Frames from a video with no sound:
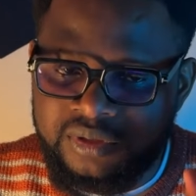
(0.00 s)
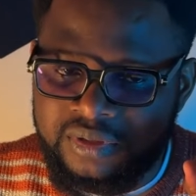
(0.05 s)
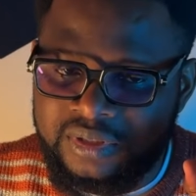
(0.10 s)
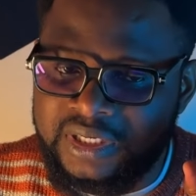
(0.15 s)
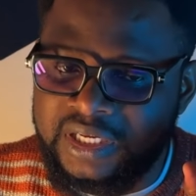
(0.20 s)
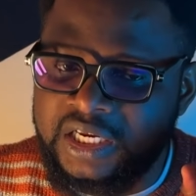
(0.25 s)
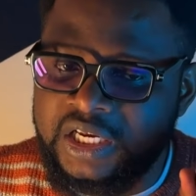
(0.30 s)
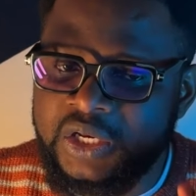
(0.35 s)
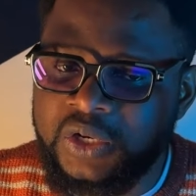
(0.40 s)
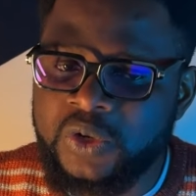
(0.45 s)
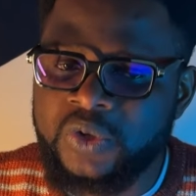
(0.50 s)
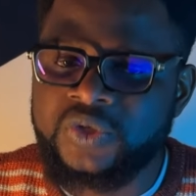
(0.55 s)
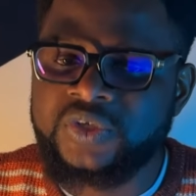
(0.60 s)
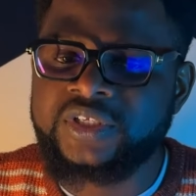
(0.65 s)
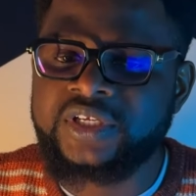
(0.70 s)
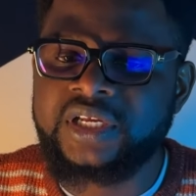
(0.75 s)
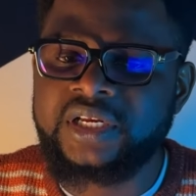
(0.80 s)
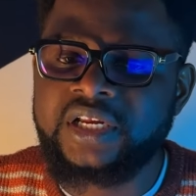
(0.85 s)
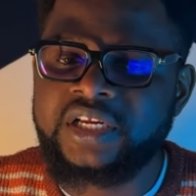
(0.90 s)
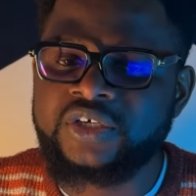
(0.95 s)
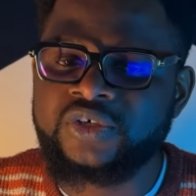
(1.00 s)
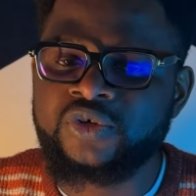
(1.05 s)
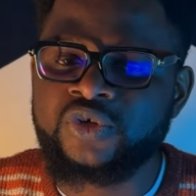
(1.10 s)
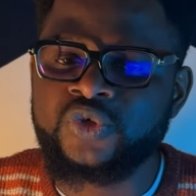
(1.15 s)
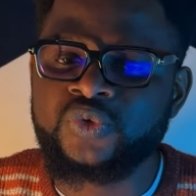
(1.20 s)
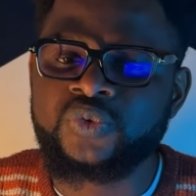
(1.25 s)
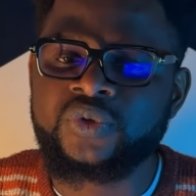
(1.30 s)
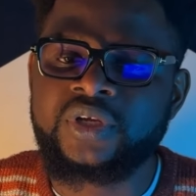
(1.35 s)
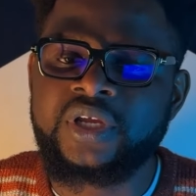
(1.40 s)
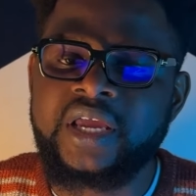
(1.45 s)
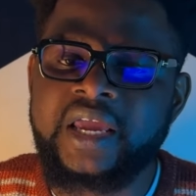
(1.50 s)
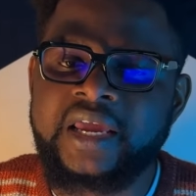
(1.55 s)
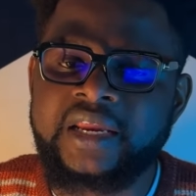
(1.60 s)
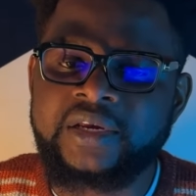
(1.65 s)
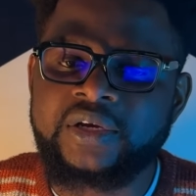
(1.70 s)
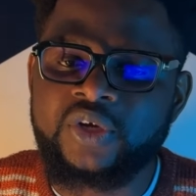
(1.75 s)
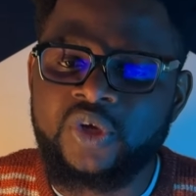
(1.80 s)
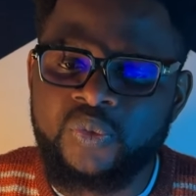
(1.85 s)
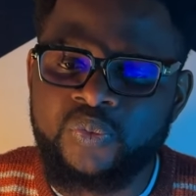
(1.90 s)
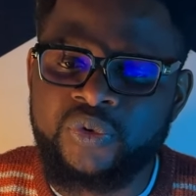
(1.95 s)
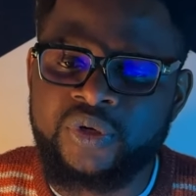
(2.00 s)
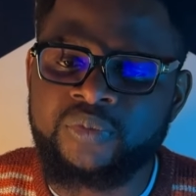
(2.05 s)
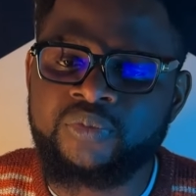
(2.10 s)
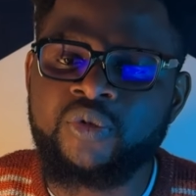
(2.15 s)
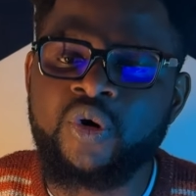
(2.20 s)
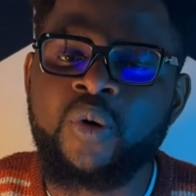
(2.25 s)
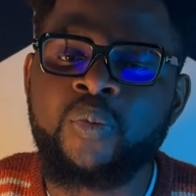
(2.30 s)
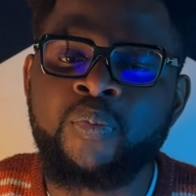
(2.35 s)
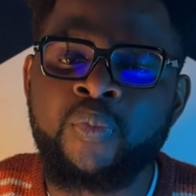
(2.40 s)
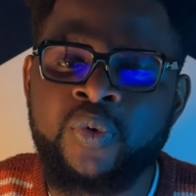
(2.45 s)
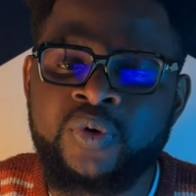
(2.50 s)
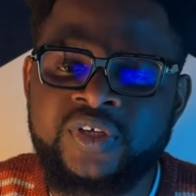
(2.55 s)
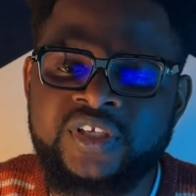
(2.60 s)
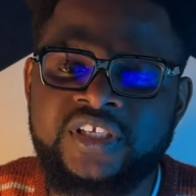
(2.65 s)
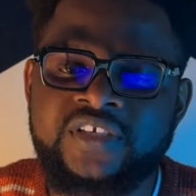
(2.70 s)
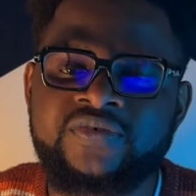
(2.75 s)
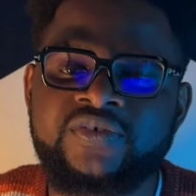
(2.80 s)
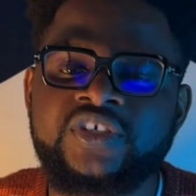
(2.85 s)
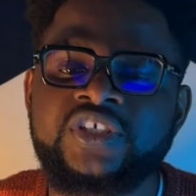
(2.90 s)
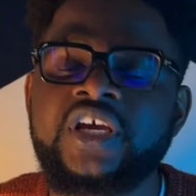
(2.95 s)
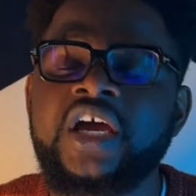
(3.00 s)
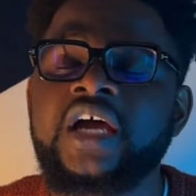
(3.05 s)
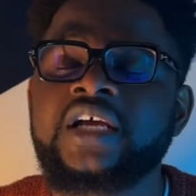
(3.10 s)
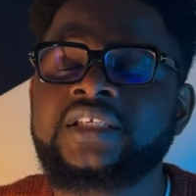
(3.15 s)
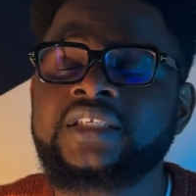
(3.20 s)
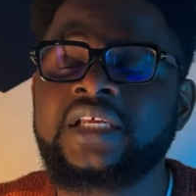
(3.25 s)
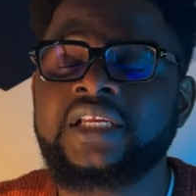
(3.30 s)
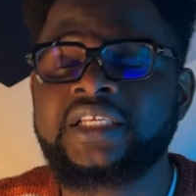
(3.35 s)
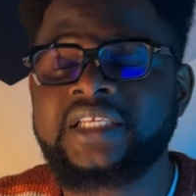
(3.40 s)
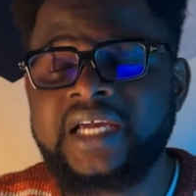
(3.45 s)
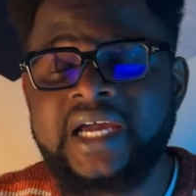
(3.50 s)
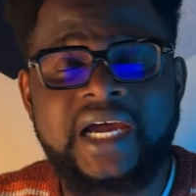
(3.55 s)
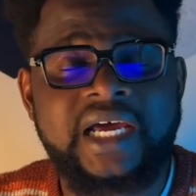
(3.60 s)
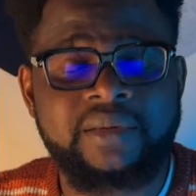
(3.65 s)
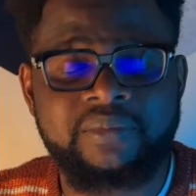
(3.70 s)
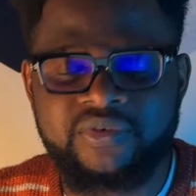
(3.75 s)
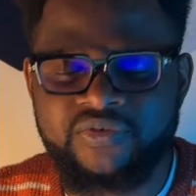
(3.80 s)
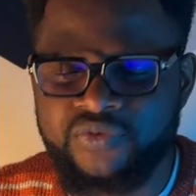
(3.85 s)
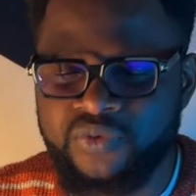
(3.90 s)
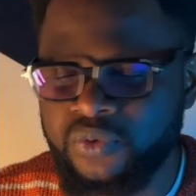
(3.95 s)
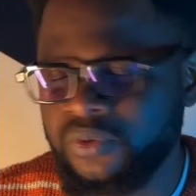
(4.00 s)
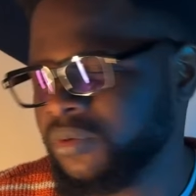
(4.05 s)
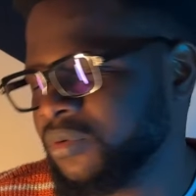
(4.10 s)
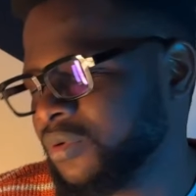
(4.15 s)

that lost the electrons will end up with more positive charge than it had before.